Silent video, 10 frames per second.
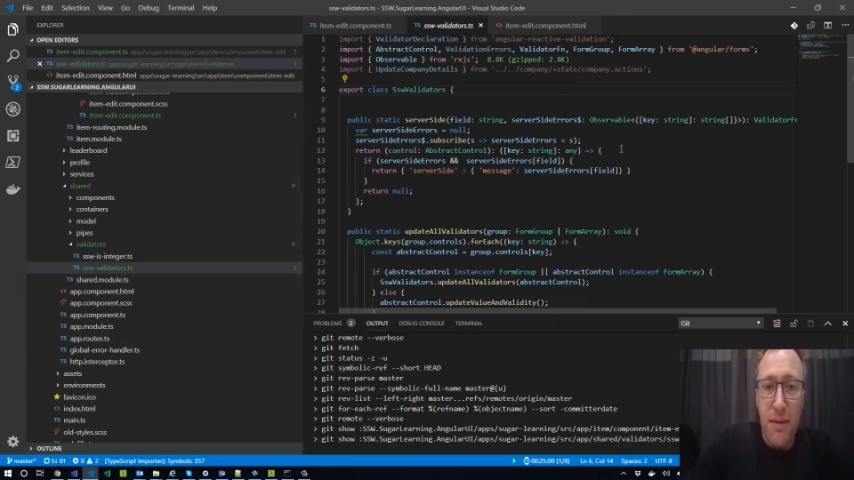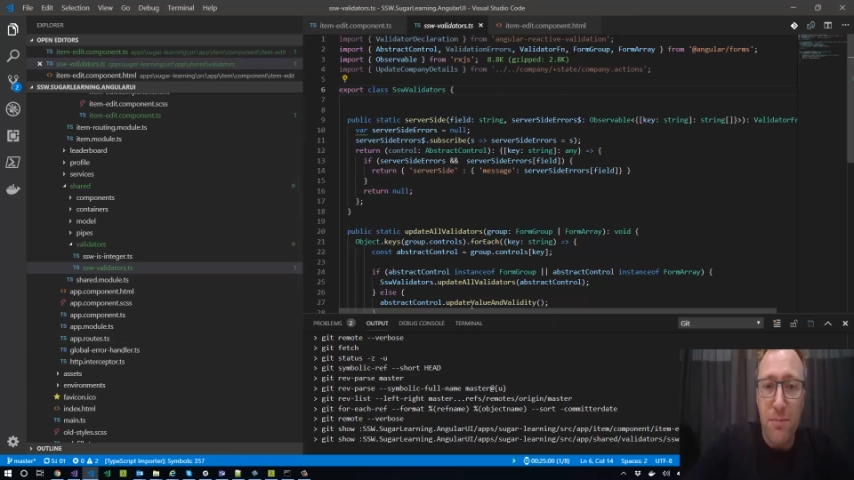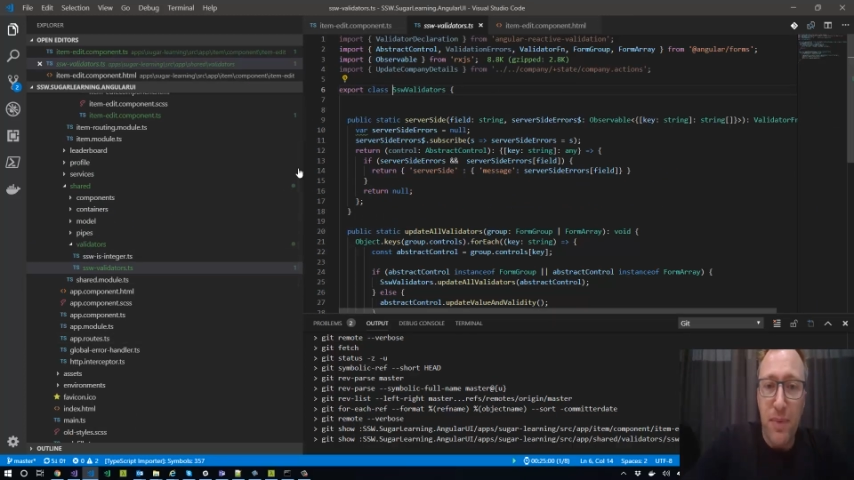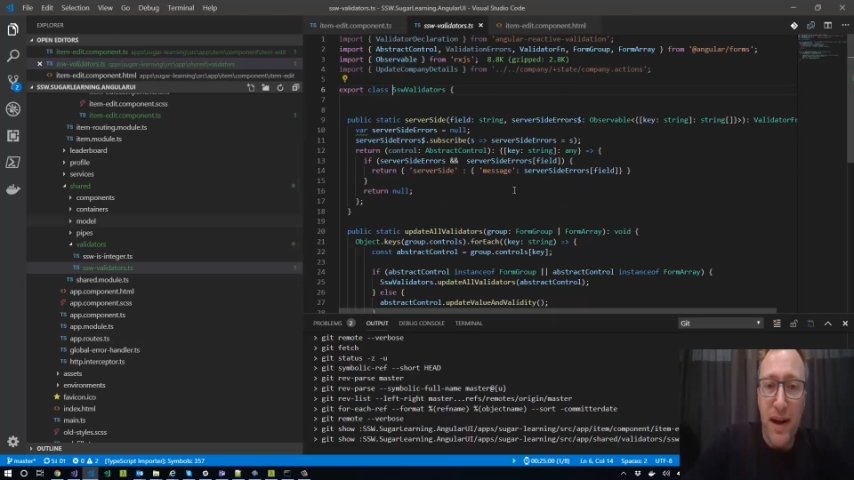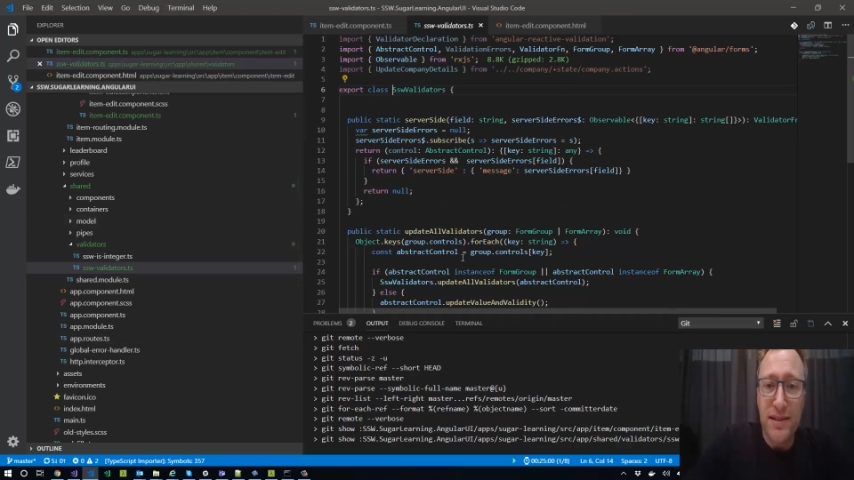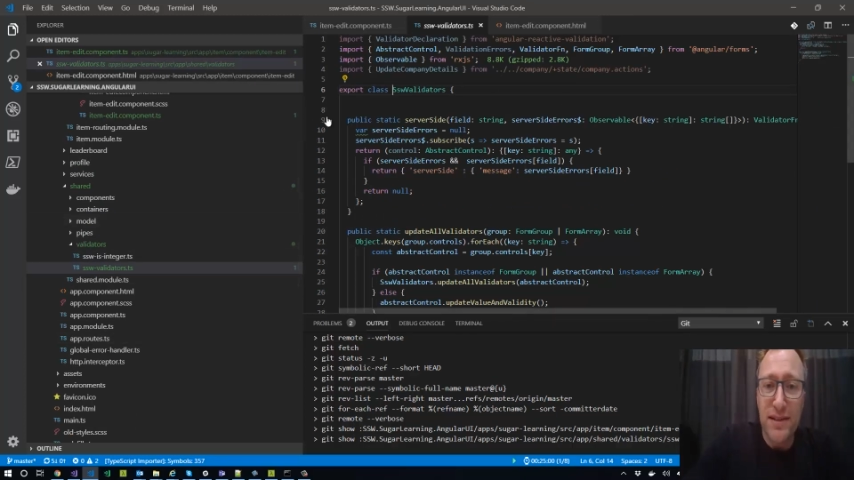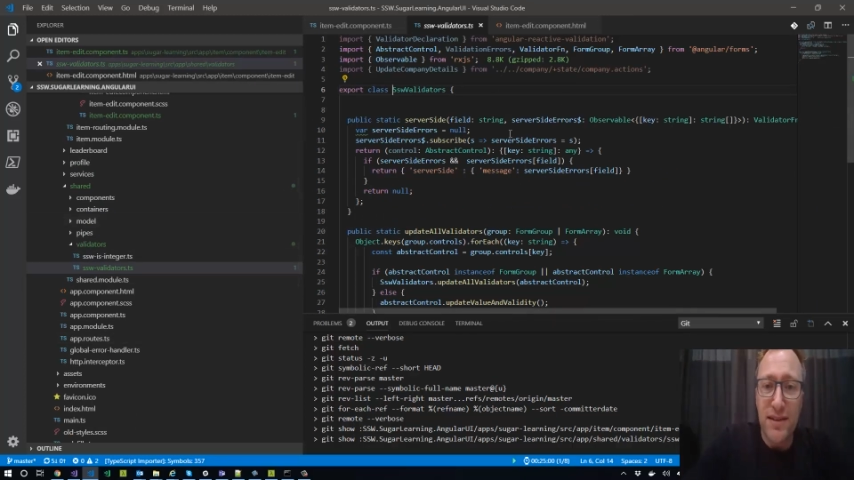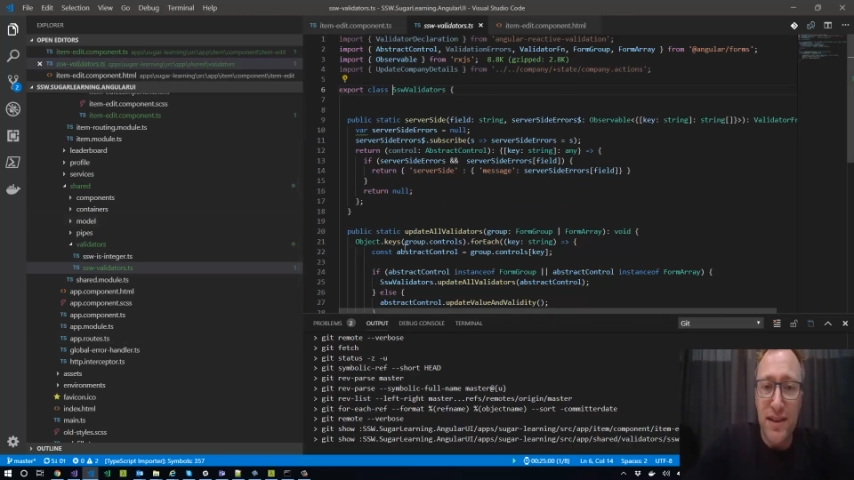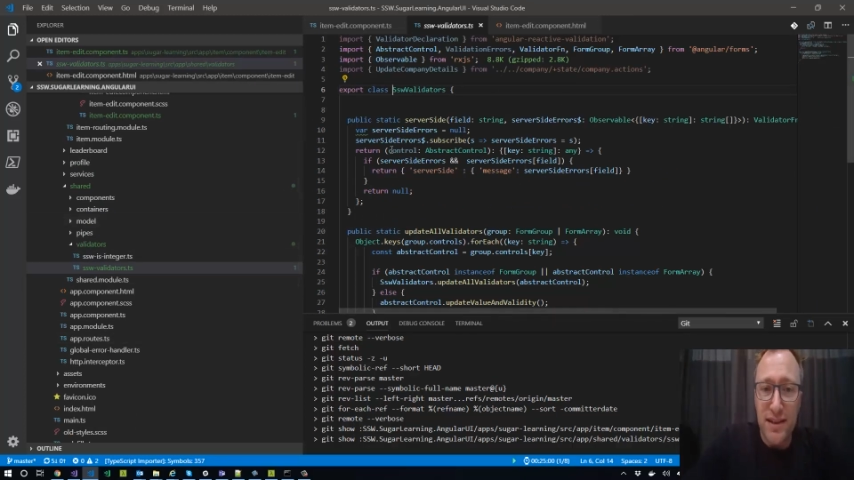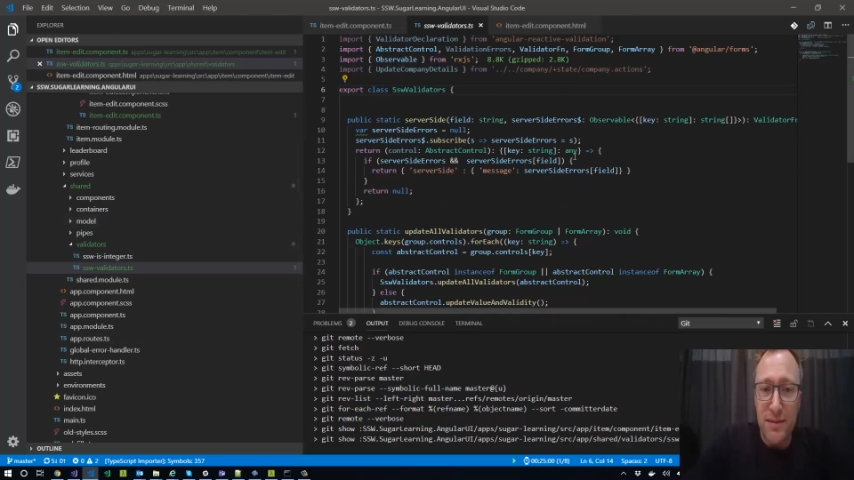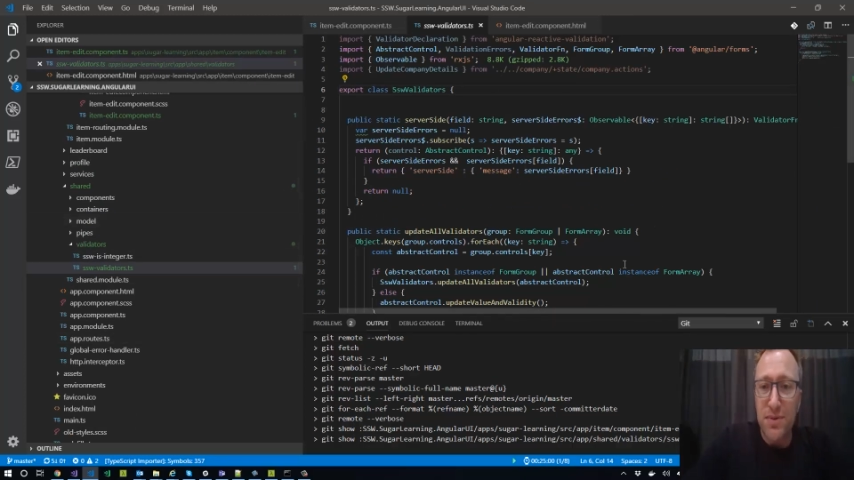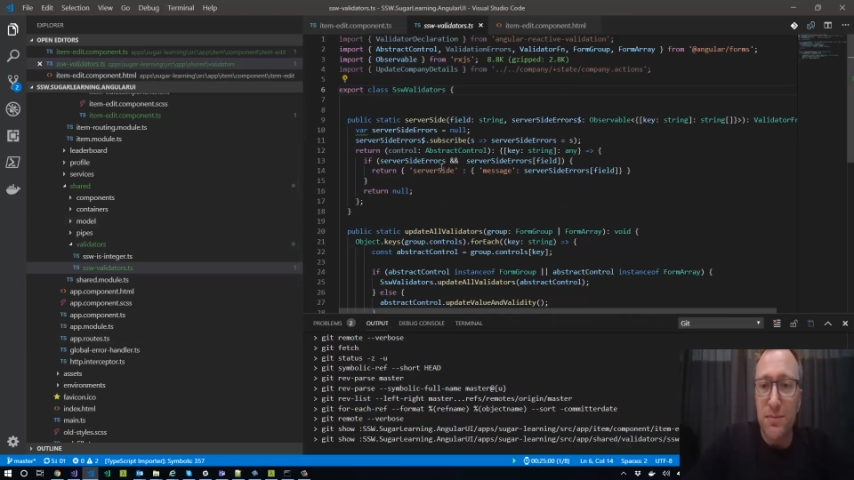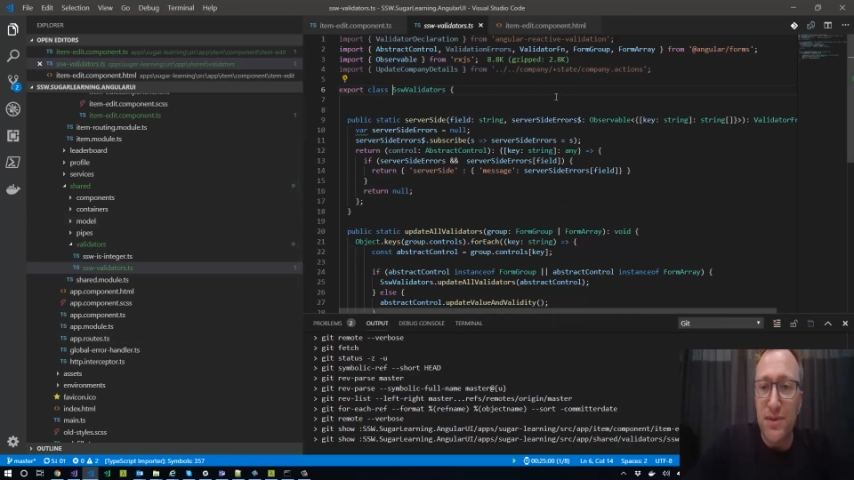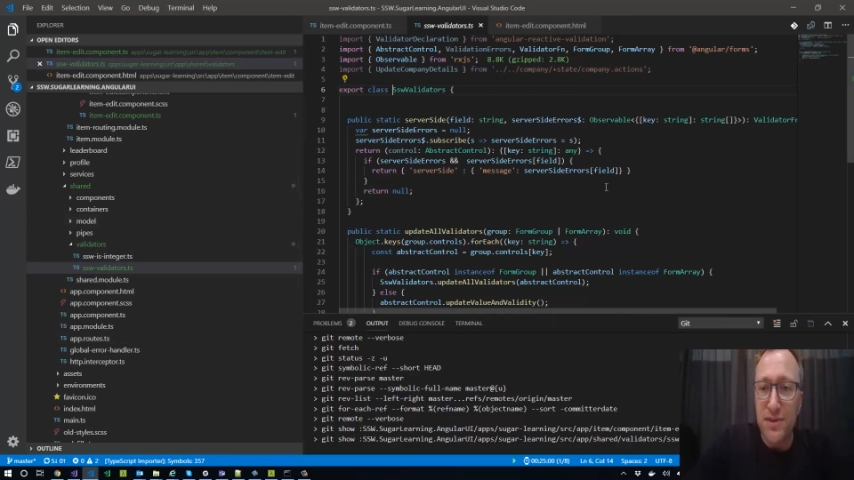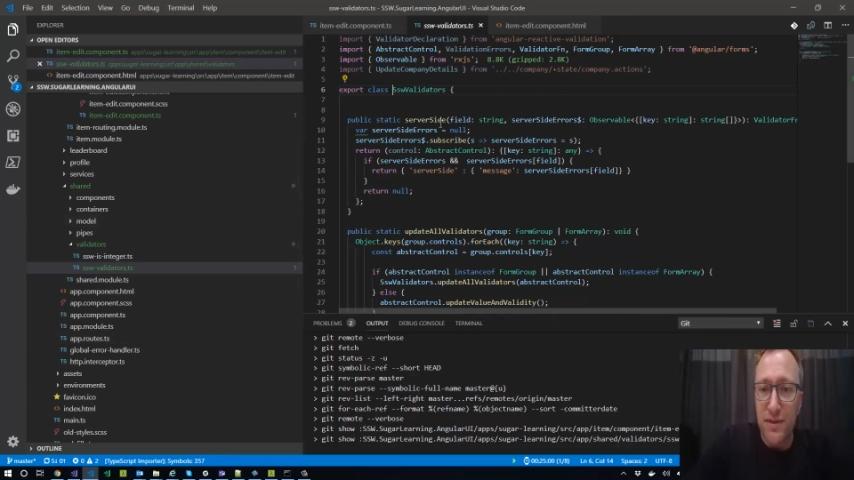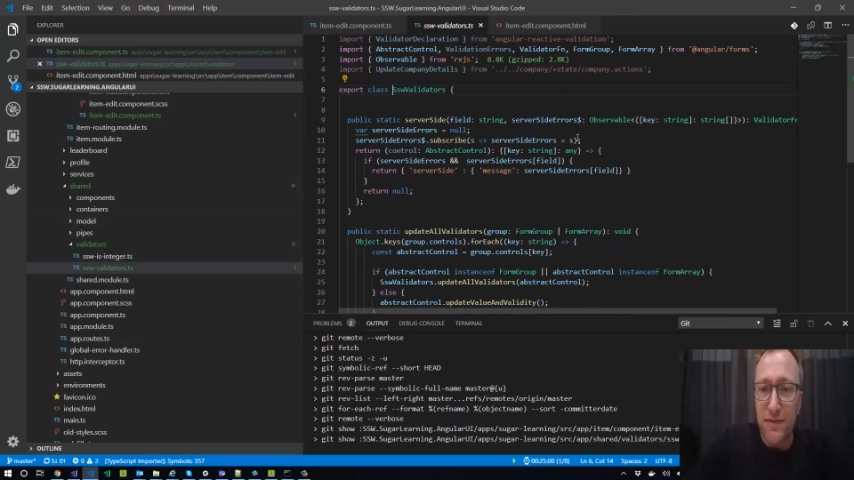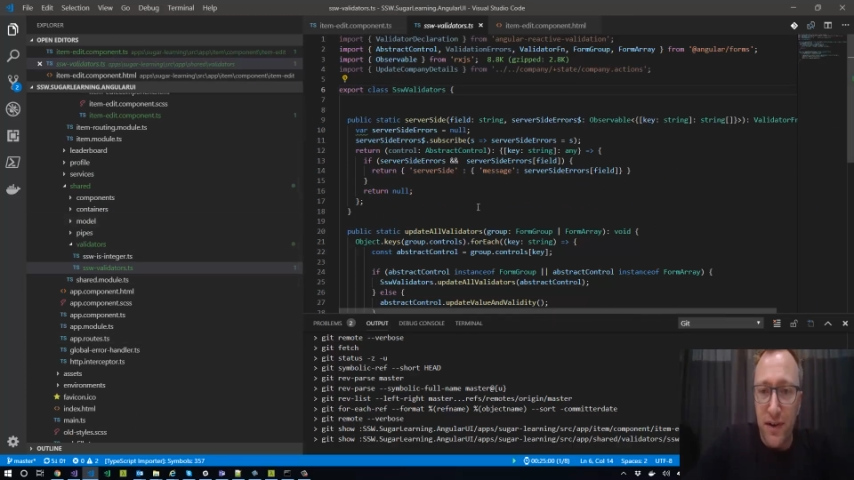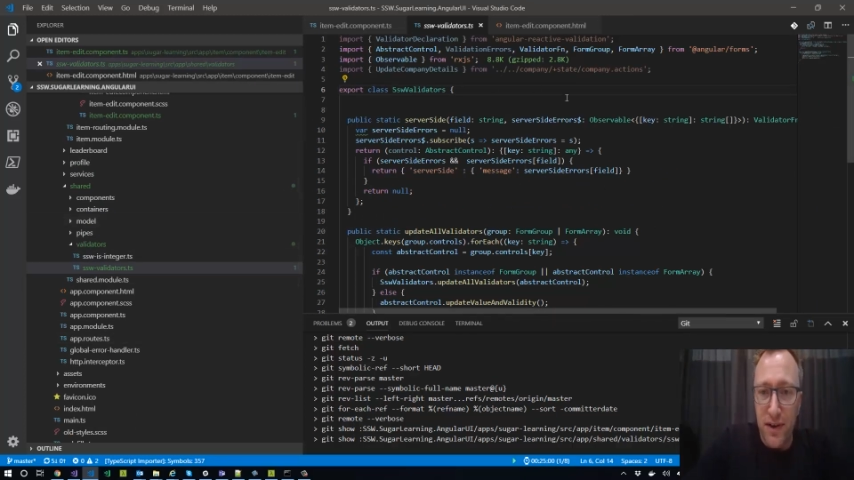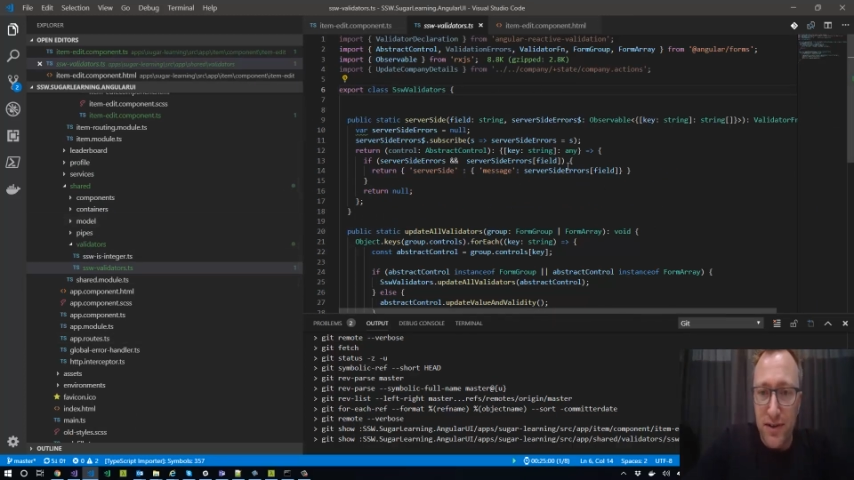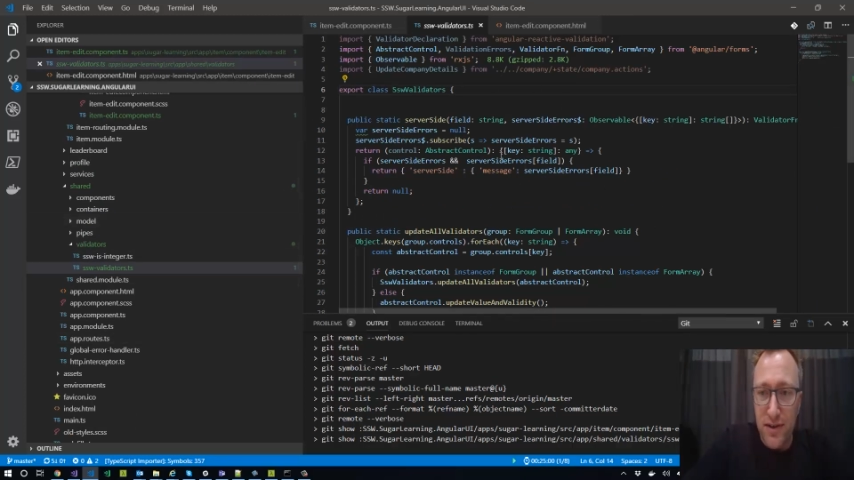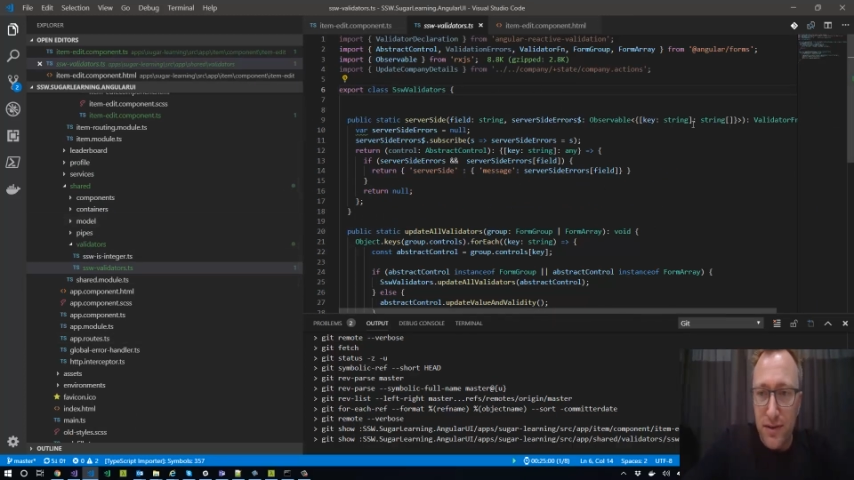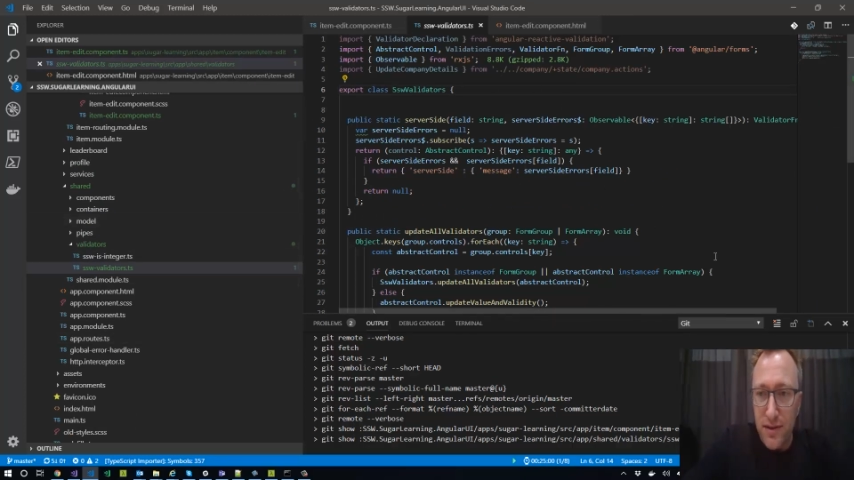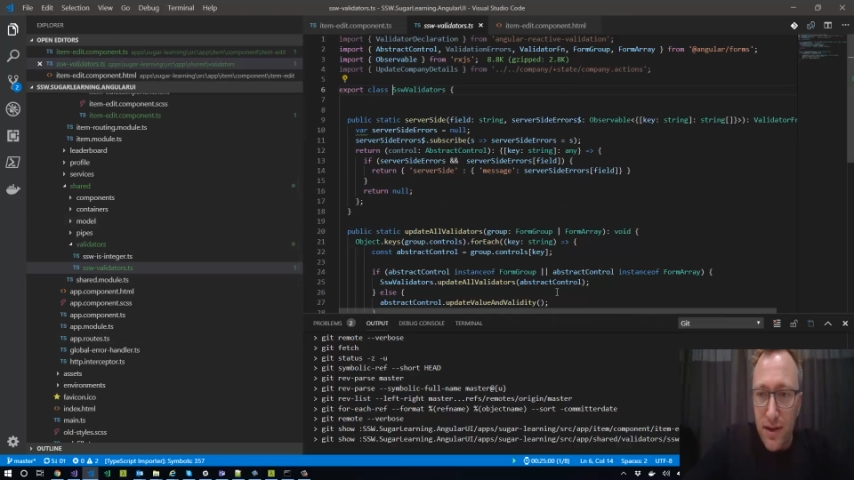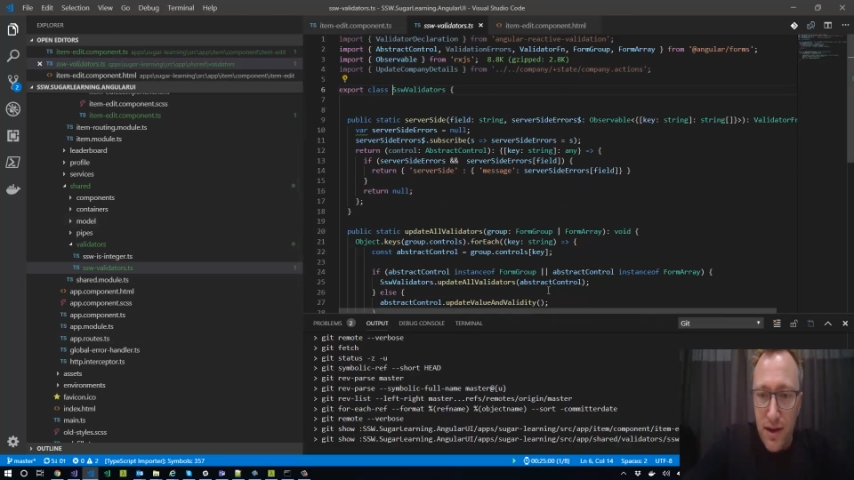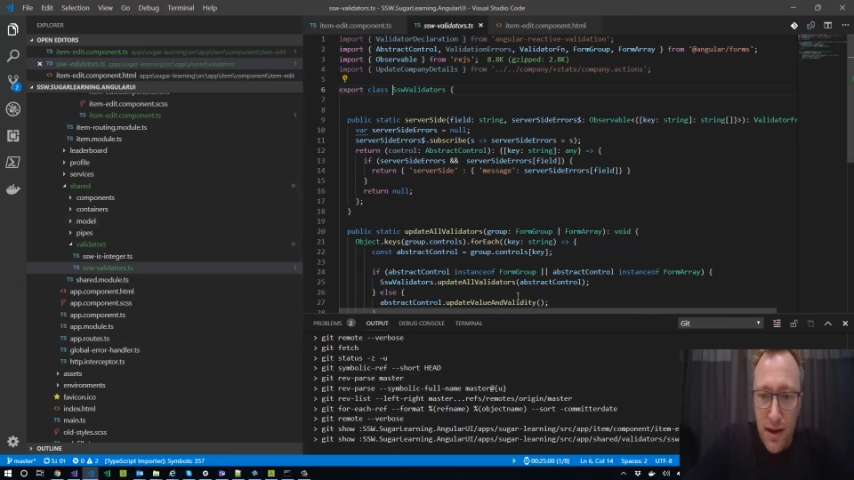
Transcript: And basically this implements the function,